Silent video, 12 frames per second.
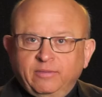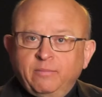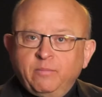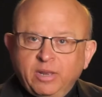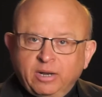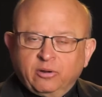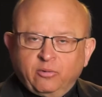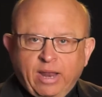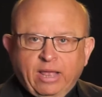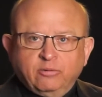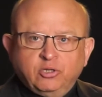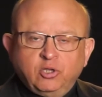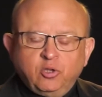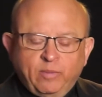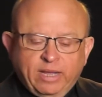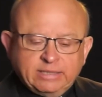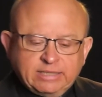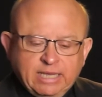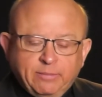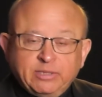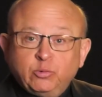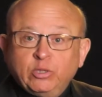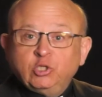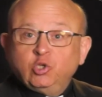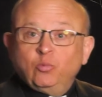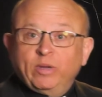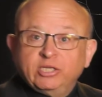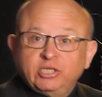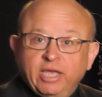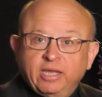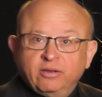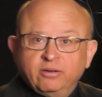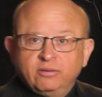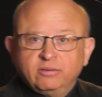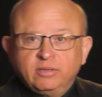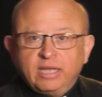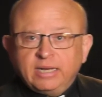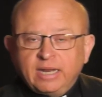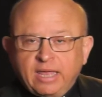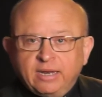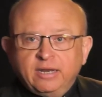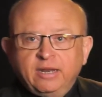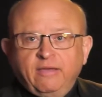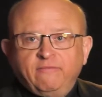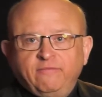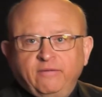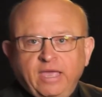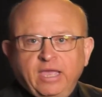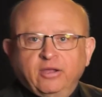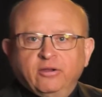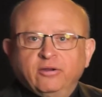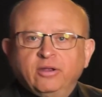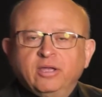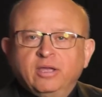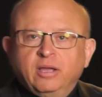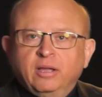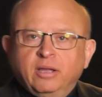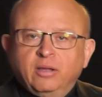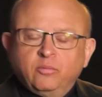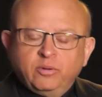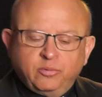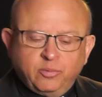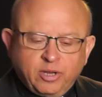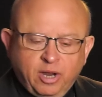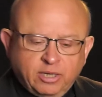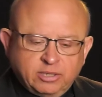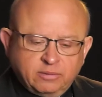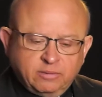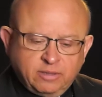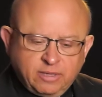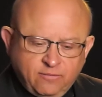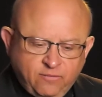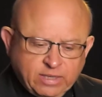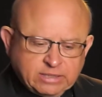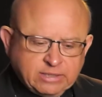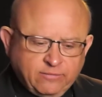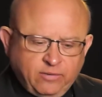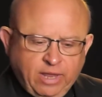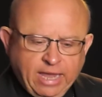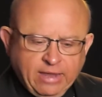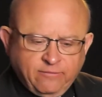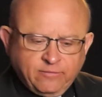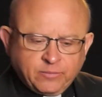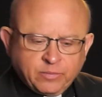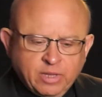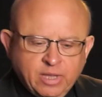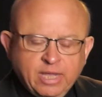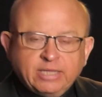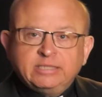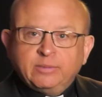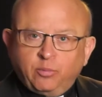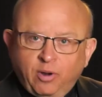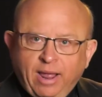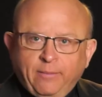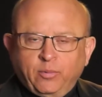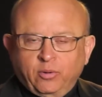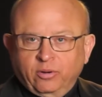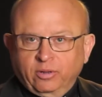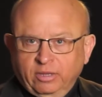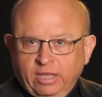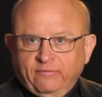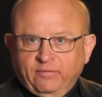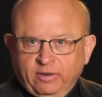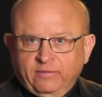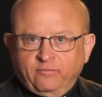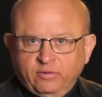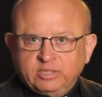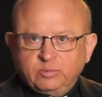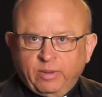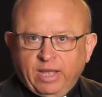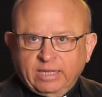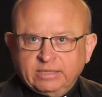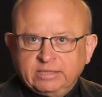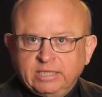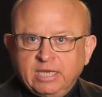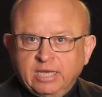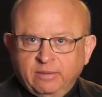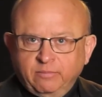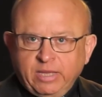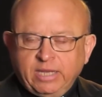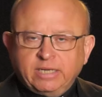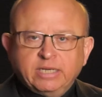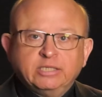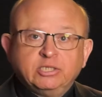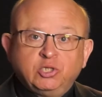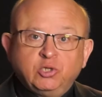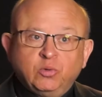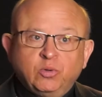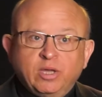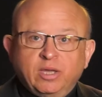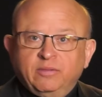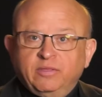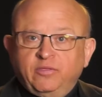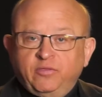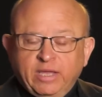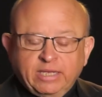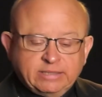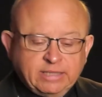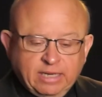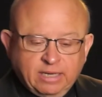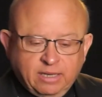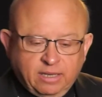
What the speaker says: middle ground, you might say, between too much anger and not enough anger with regard to the events of life. It's the proper level of response, meekness to the things that